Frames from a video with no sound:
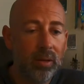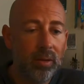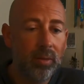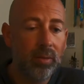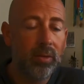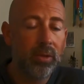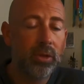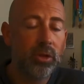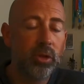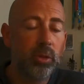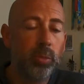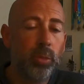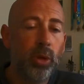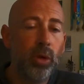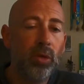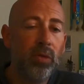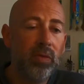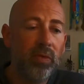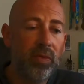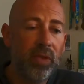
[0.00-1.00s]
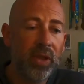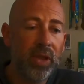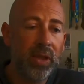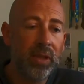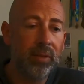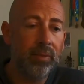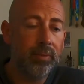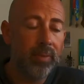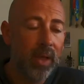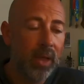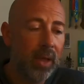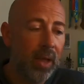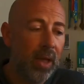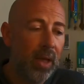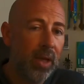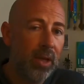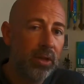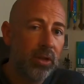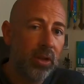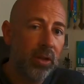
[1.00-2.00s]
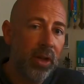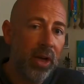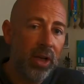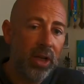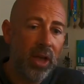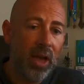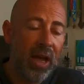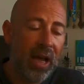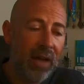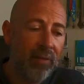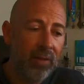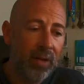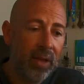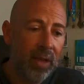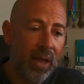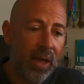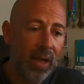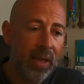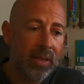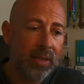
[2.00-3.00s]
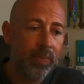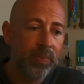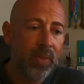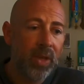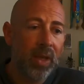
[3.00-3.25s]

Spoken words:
Spoon feed. So there you have it, guys.